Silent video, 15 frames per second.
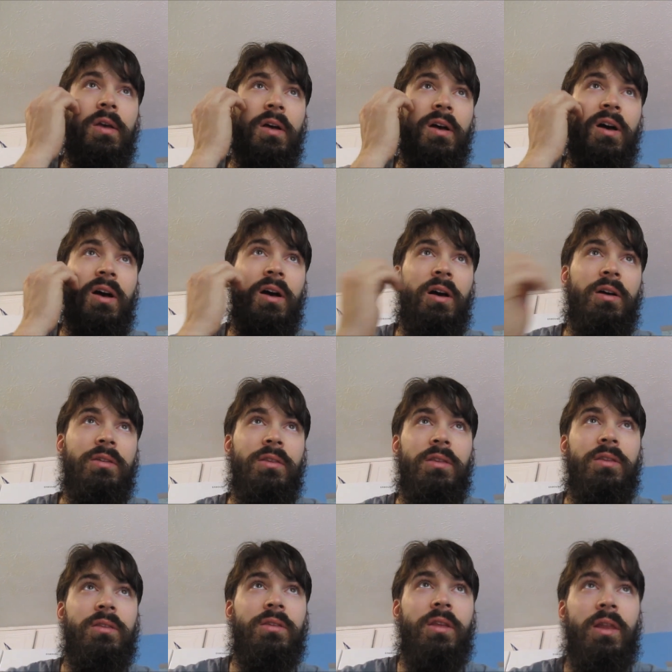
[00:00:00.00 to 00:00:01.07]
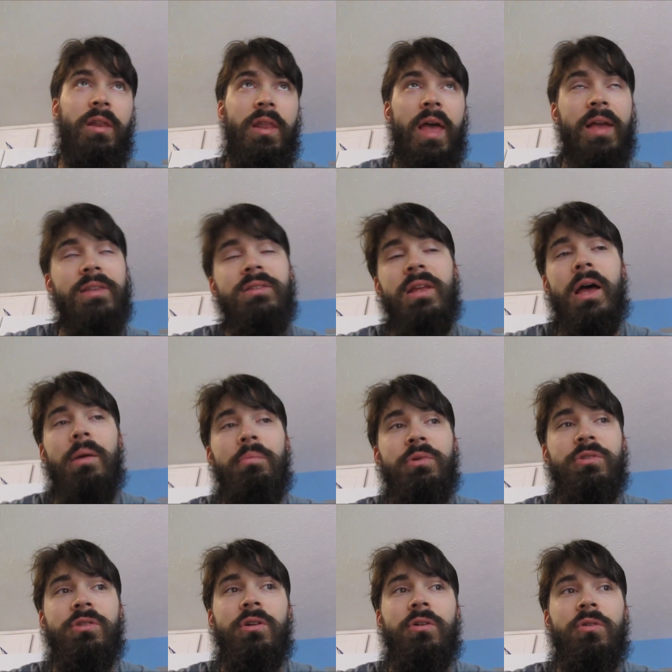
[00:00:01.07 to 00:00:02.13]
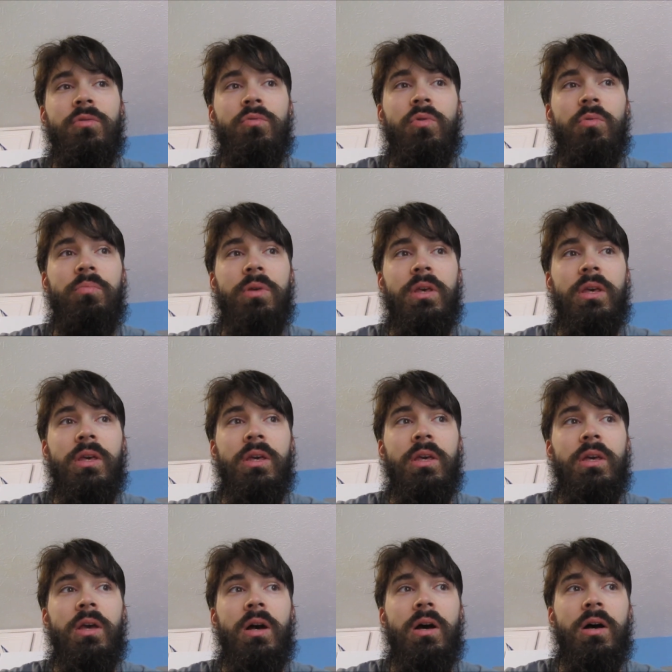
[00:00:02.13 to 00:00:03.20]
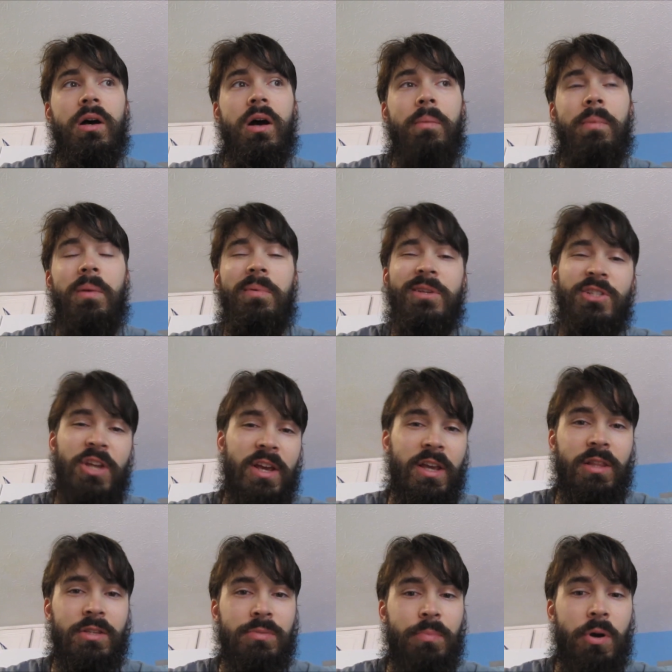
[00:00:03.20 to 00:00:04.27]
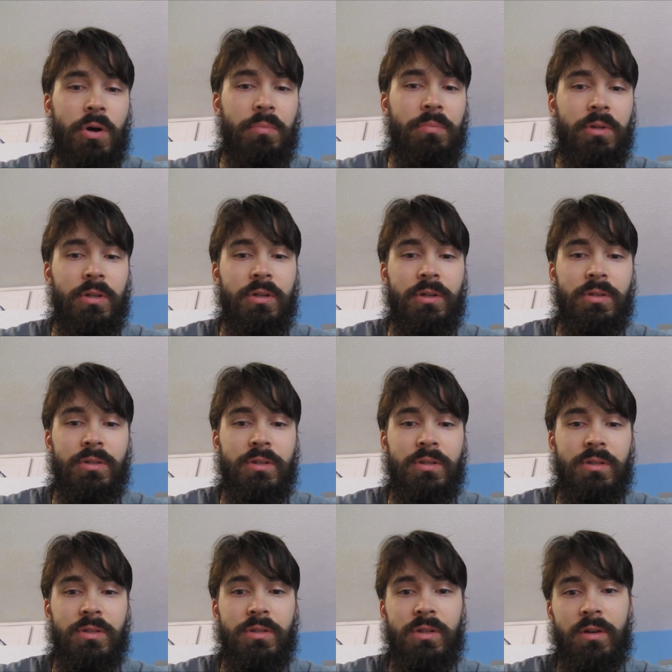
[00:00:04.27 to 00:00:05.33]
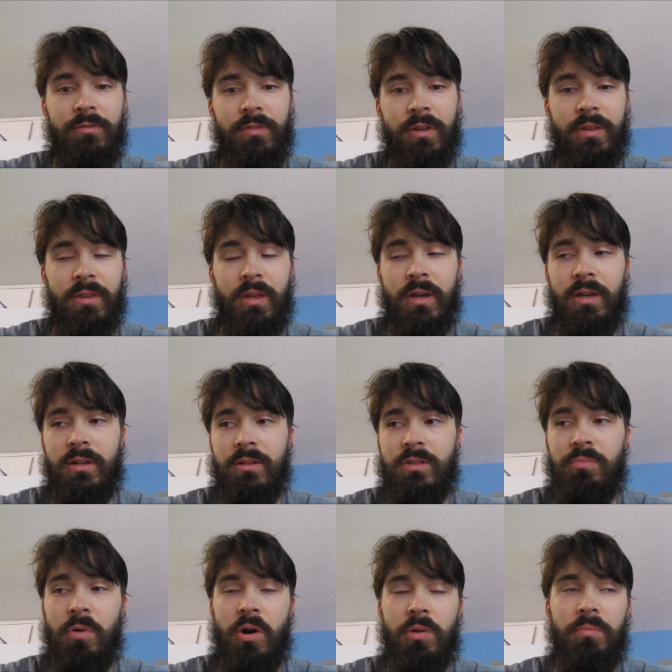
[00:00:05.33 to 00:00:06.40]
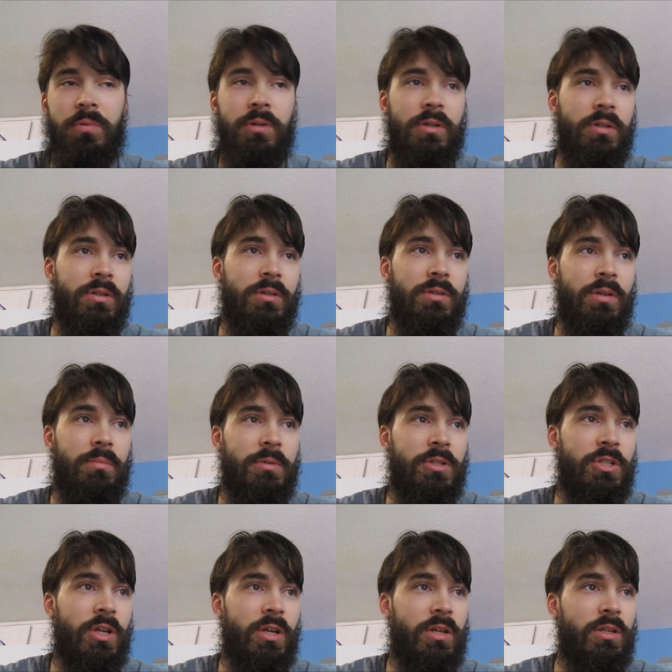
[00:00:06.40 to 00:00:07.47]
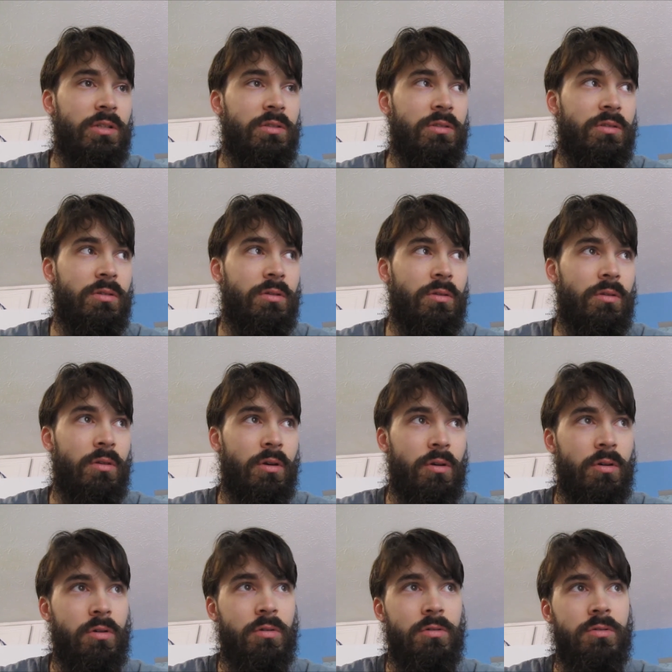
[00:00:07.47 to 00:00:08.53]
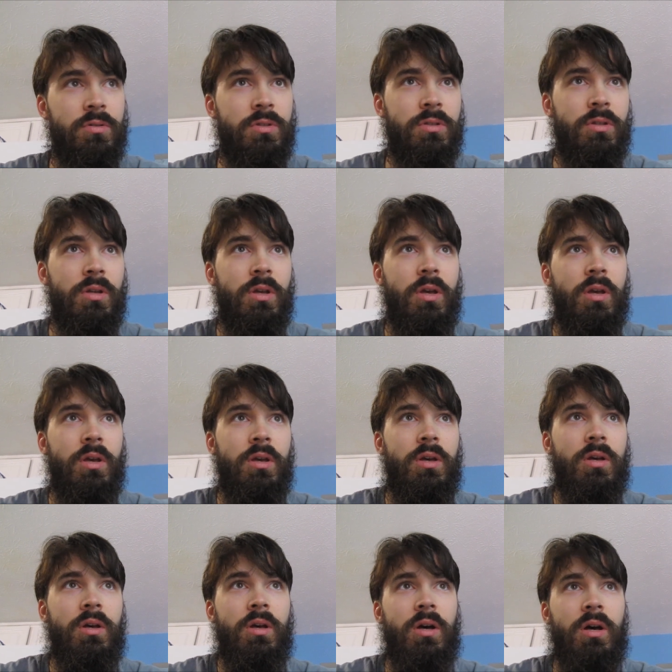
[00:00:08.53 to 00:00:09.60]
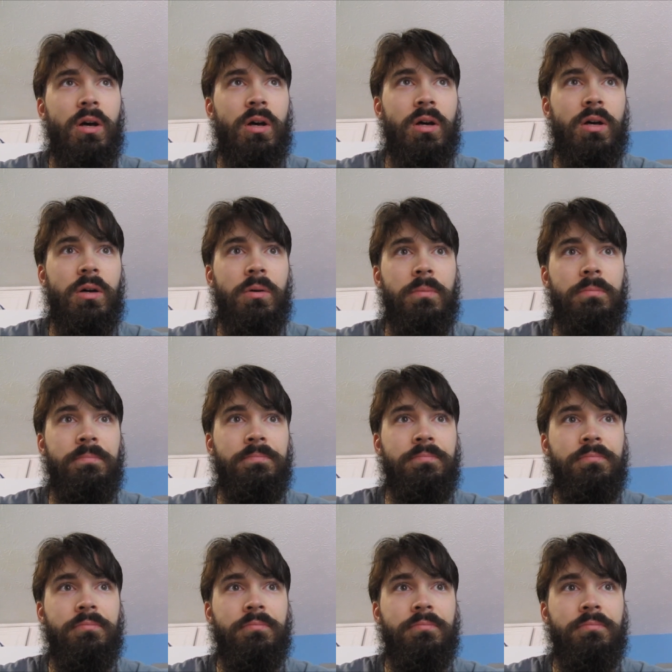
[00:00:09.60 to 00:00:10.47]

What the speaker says: the next episode will be, I'm going to be checking the spark plugs and stuff like that. Spark plugs, I'll be checking those. What